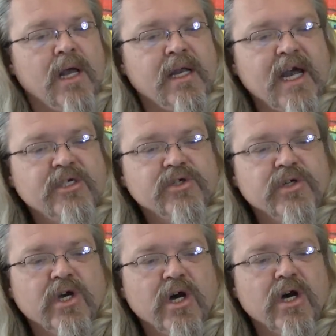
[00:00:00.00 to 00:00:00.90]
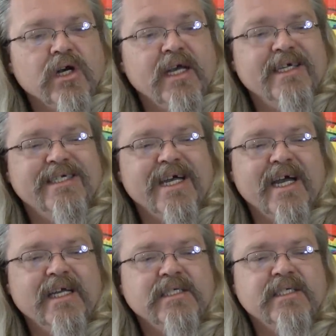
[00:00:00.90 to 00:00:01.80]
National Guard,
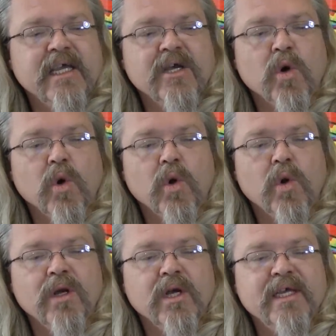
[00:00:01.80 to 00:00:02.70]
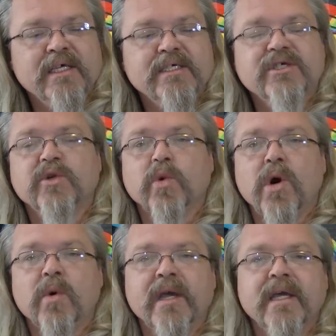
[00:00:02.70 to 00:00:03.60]
giant sinkhole is
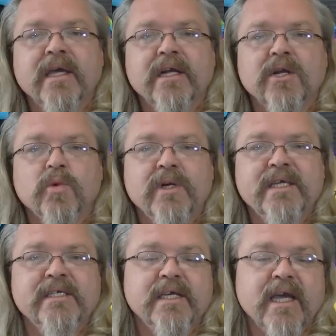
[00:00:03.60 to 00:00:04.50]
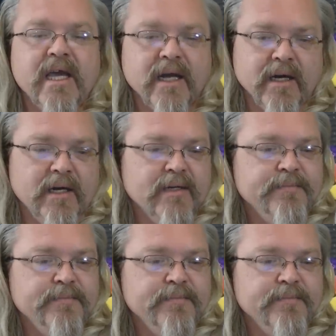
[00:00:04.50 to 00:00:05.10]
growing in Louisiana.